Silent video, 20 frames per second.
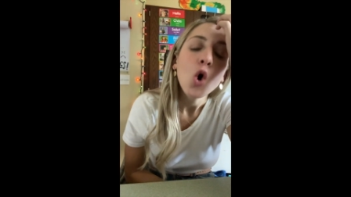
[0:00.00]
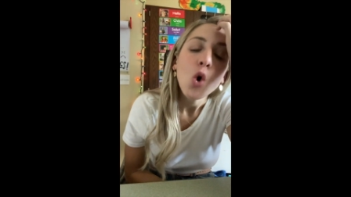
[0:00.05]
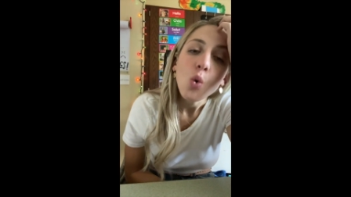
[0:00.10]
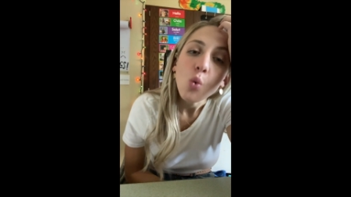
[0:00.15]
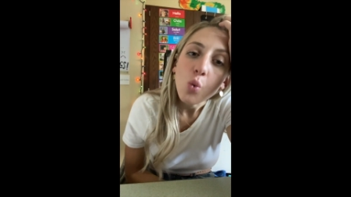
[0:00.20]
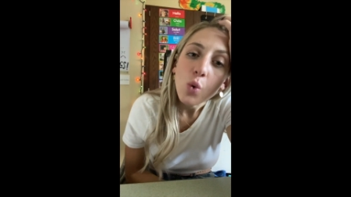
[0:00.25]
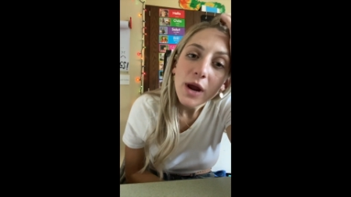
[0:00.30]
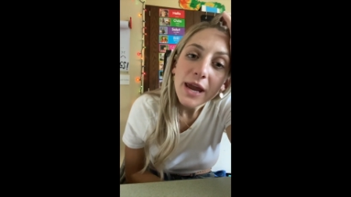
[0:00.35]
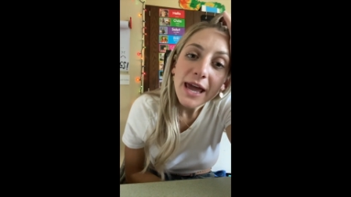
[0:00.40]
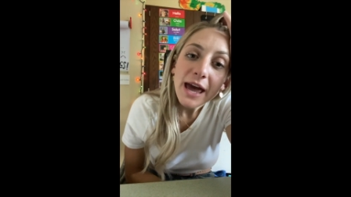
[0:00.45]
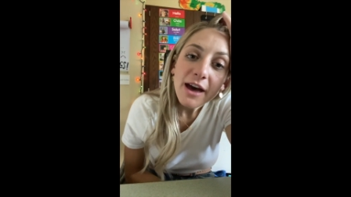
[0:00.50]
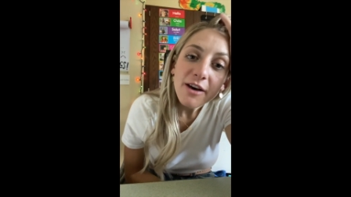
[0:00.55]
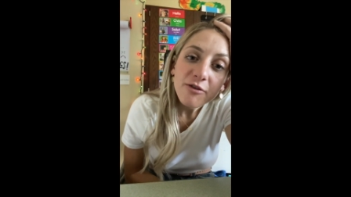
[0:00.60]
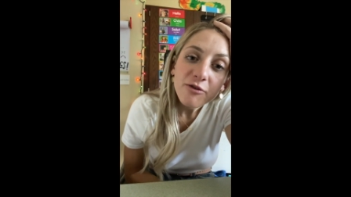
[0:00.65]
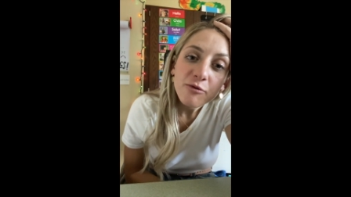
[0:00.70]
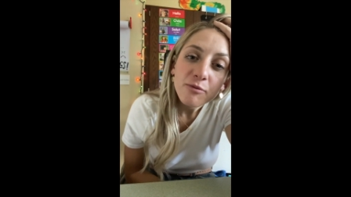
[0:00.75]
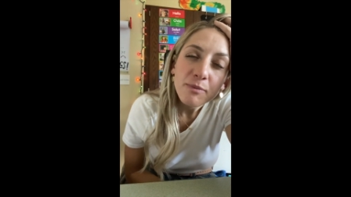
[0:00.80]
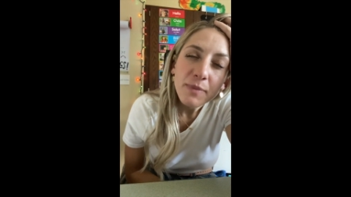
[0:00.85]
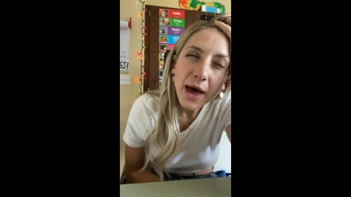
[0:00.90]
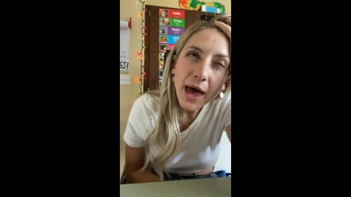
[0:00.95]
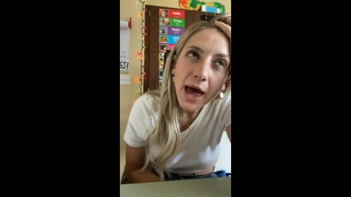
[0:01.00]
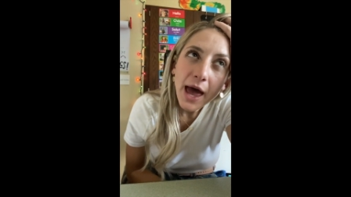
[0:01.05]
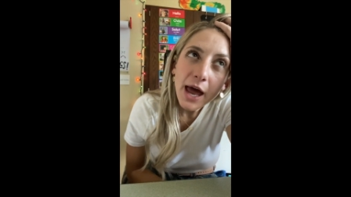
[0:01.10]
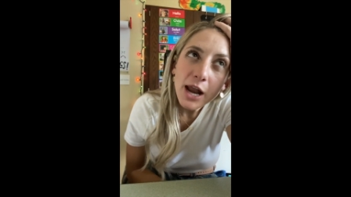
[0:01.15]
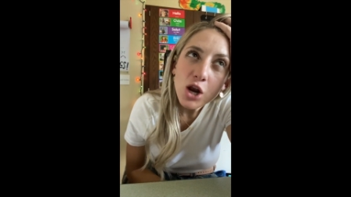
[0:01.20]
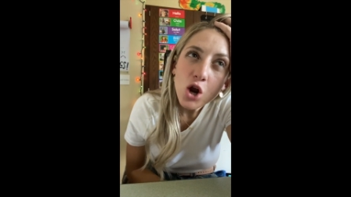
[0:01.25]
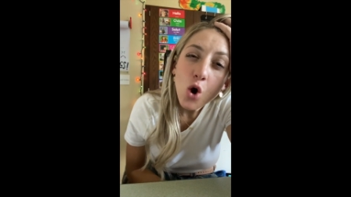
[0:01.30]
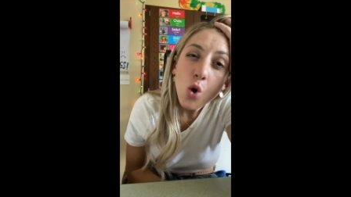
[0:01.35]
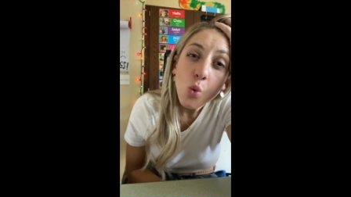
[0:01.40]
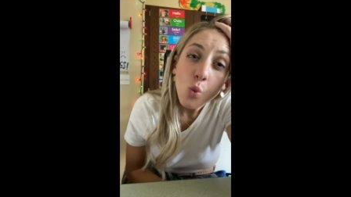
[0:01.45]
We have
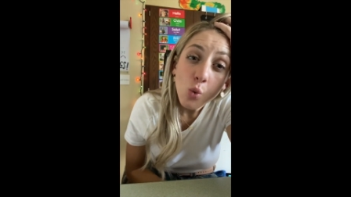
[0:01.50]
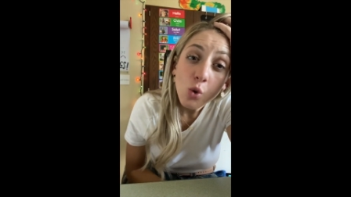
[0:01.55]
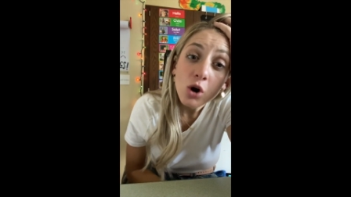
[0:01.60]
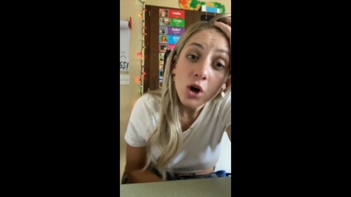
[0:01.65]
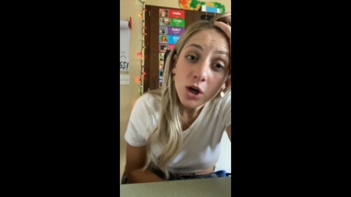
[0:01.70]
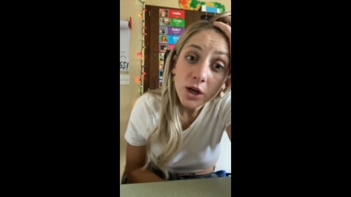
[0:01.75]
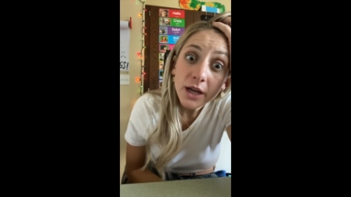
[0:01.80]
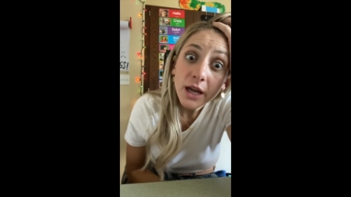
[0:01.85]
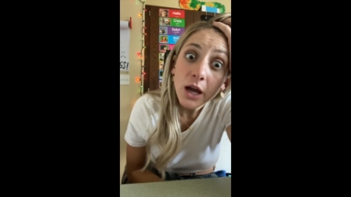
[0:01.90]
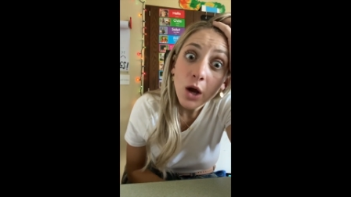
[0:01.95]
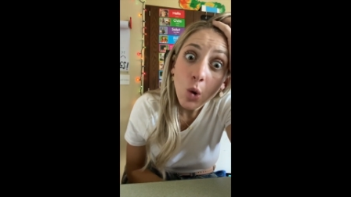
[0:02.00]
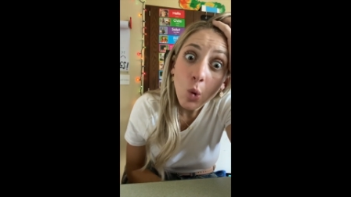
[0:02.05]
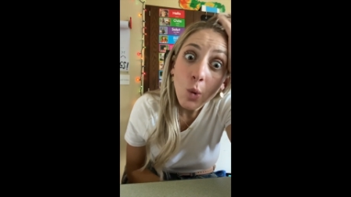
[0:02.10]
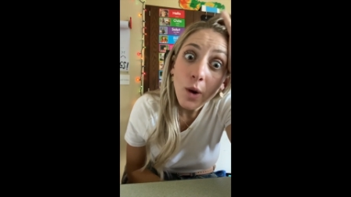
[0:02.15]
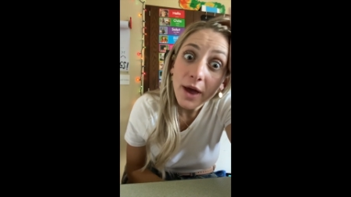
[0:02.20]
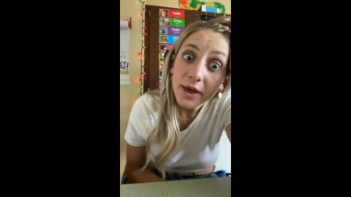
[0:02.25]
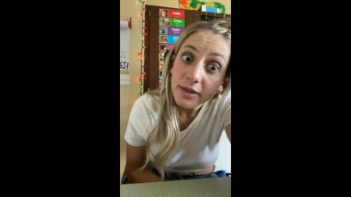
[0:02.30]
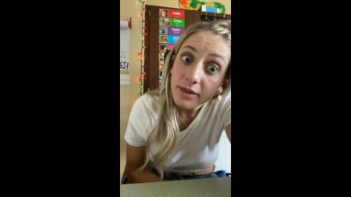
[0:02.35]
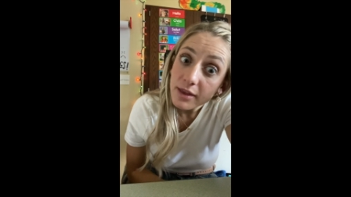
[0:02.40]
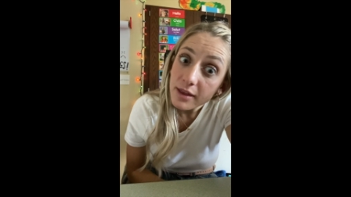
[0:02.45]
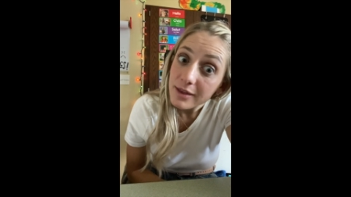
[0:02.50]
been working with